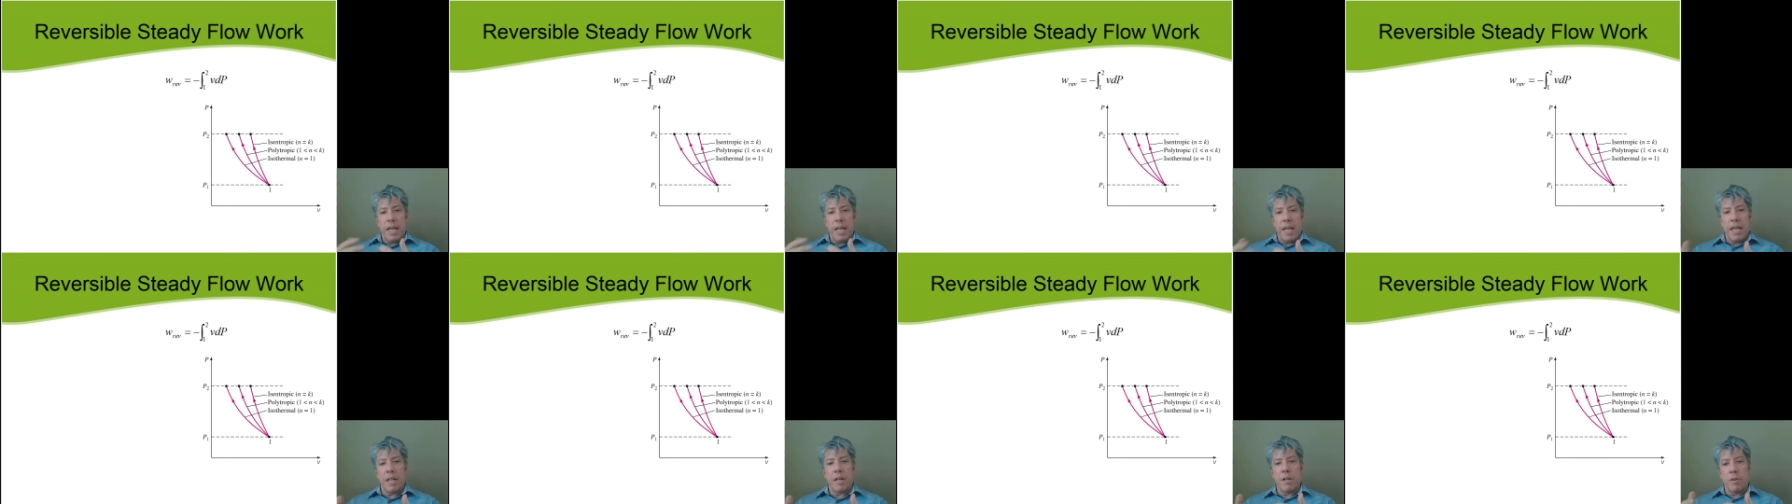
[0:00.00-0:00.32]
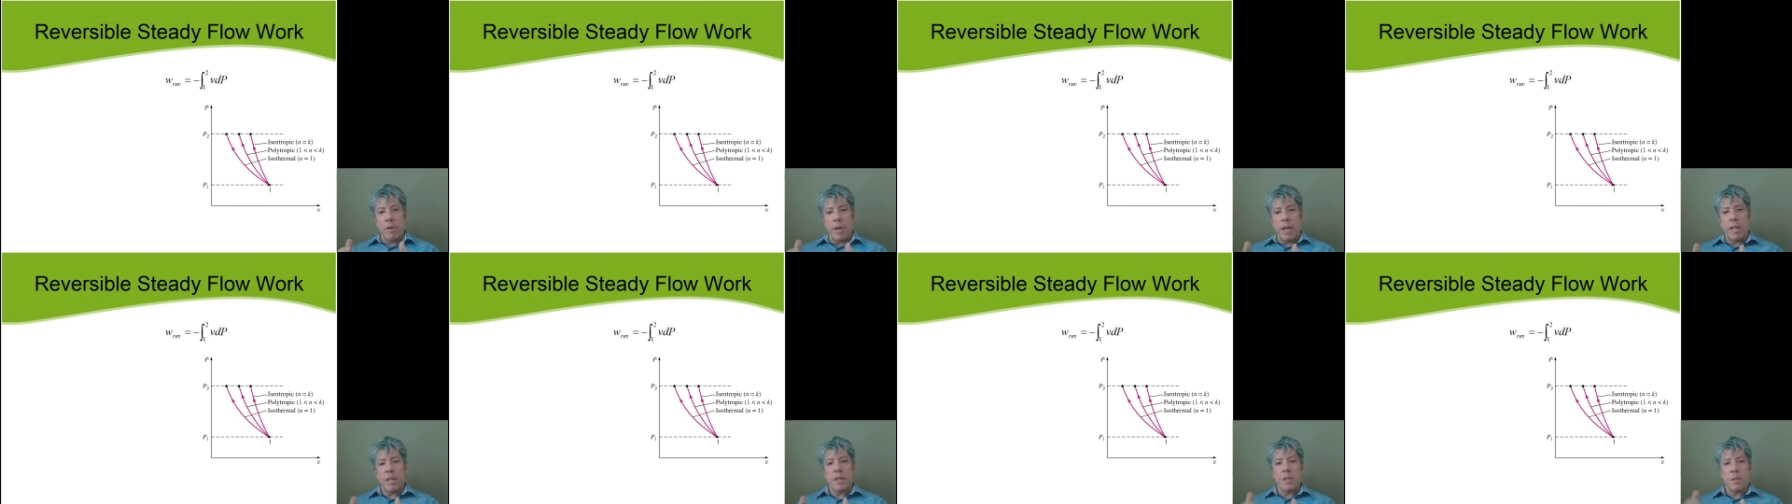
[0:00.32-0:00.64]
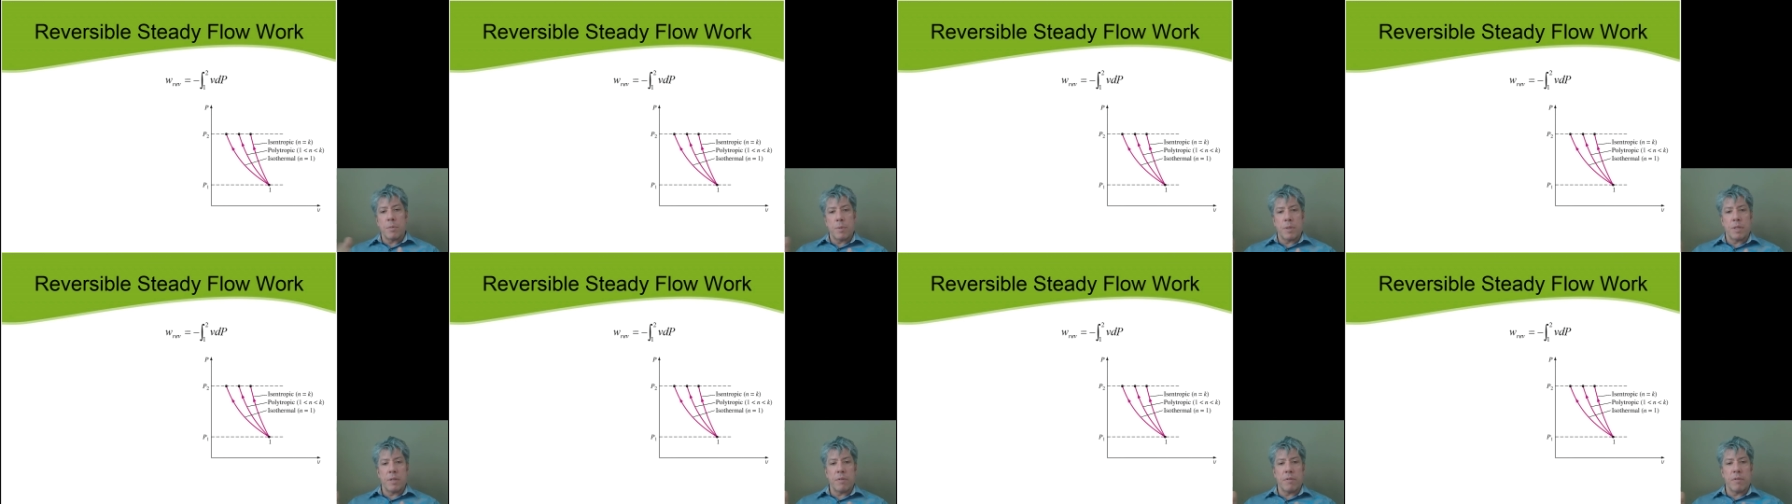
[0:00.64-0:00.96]
integrate the
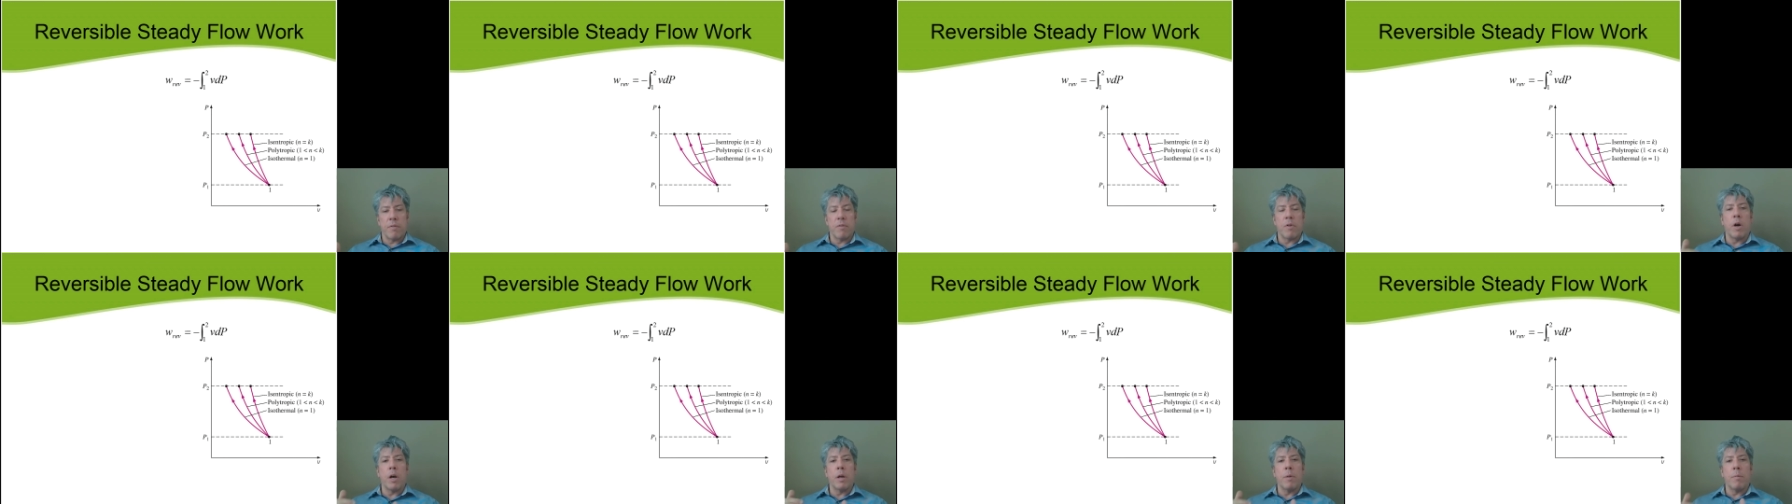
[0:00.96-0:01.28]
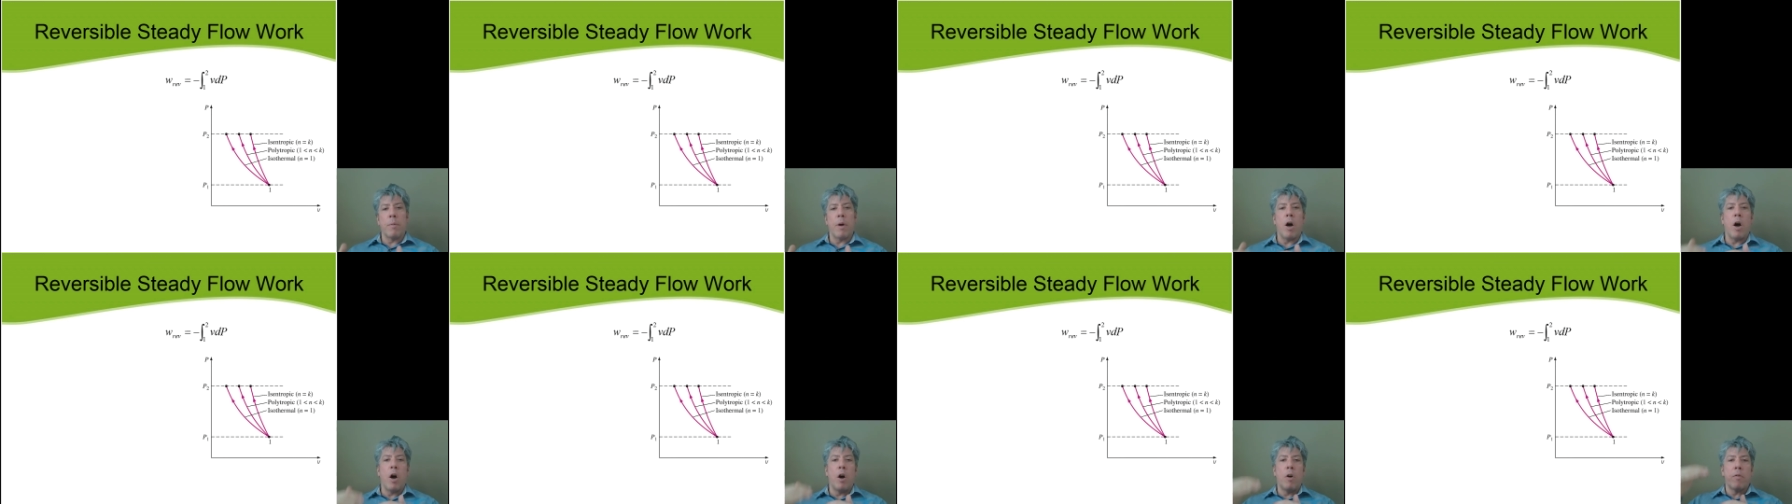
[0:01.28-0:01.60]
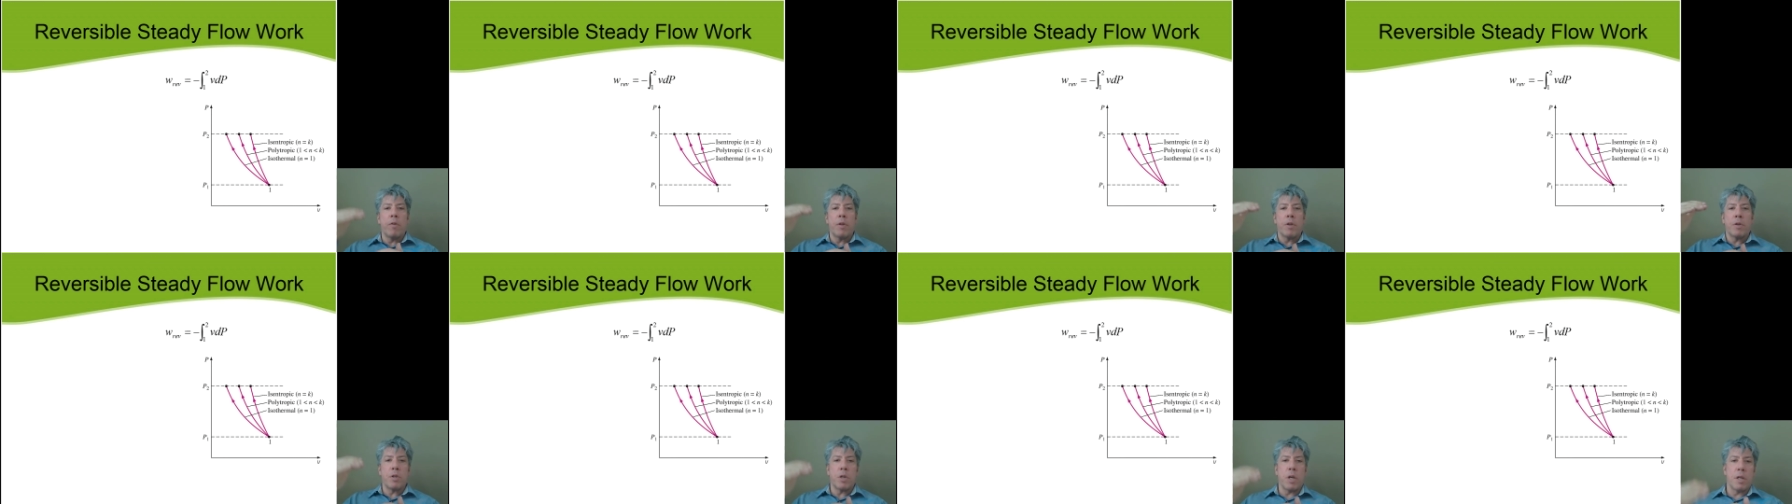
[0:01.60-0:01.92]
specific volume
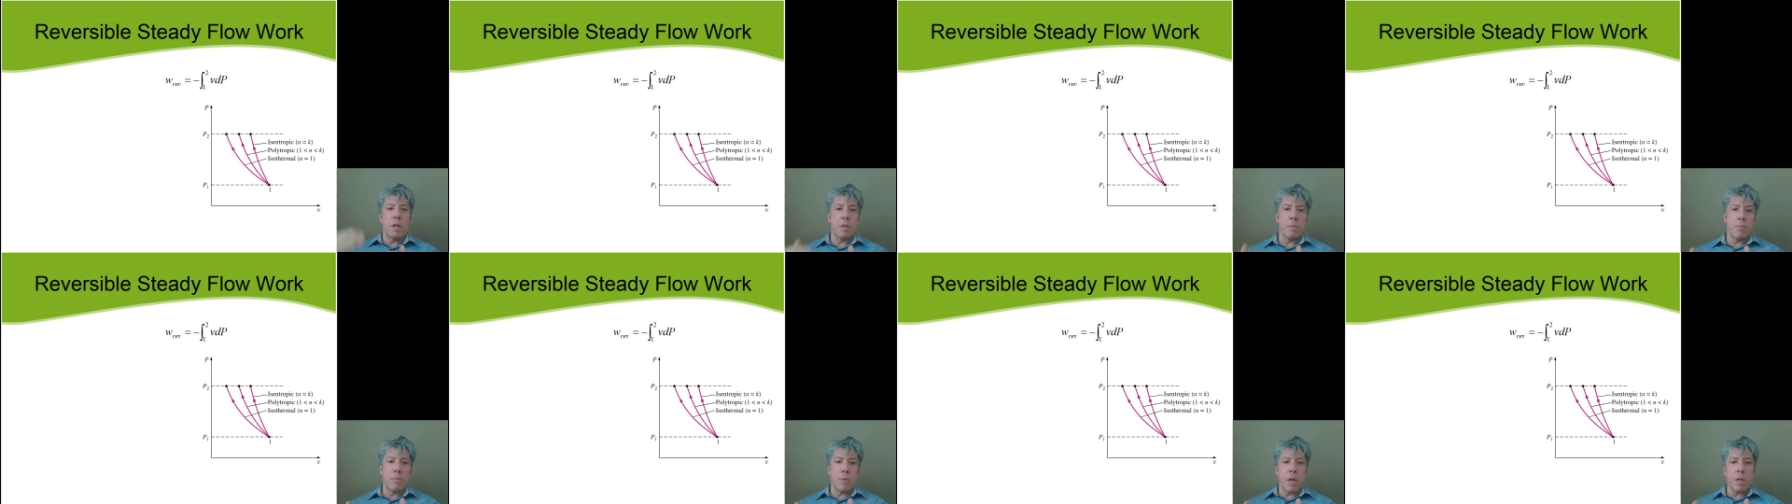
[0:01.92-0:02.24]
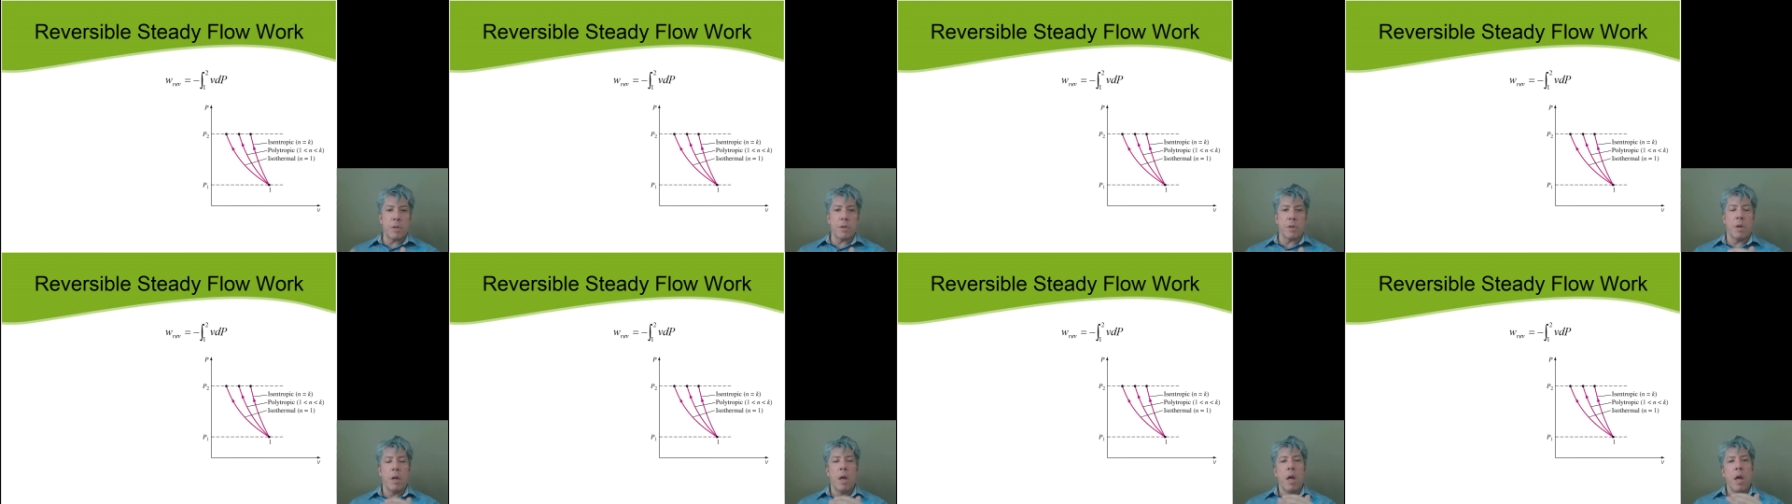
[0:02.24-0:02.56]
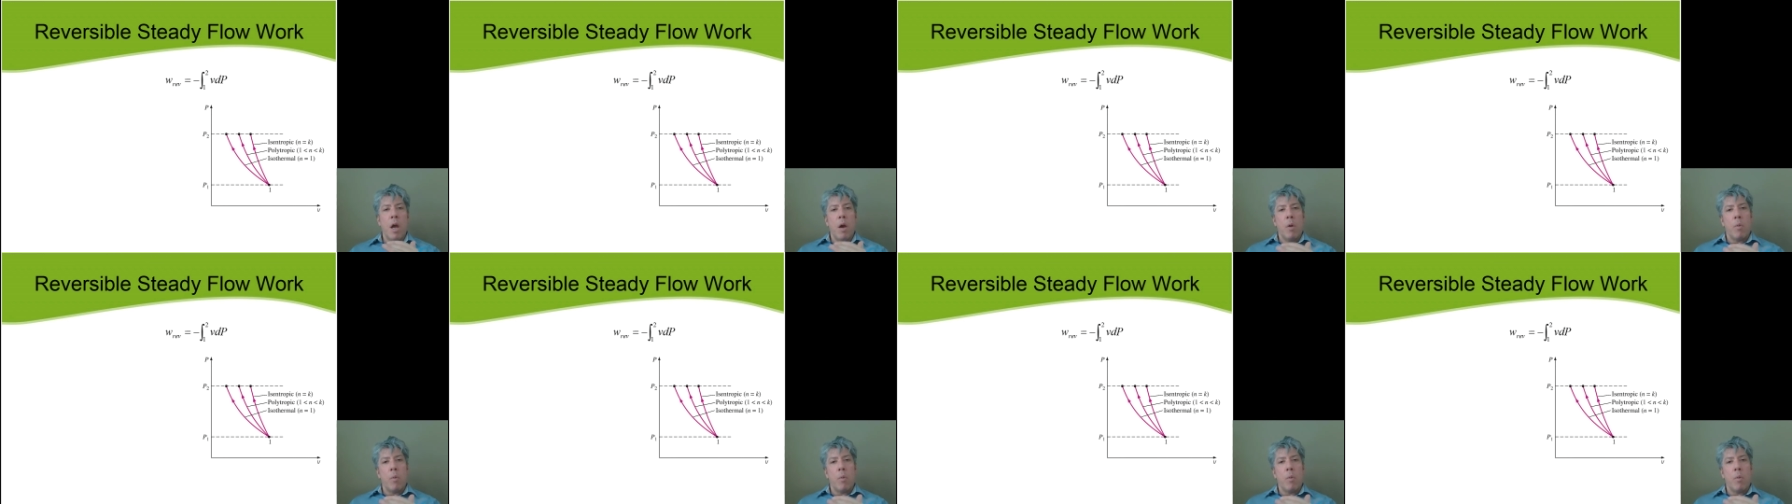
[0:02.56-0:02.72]
over the change in pressure?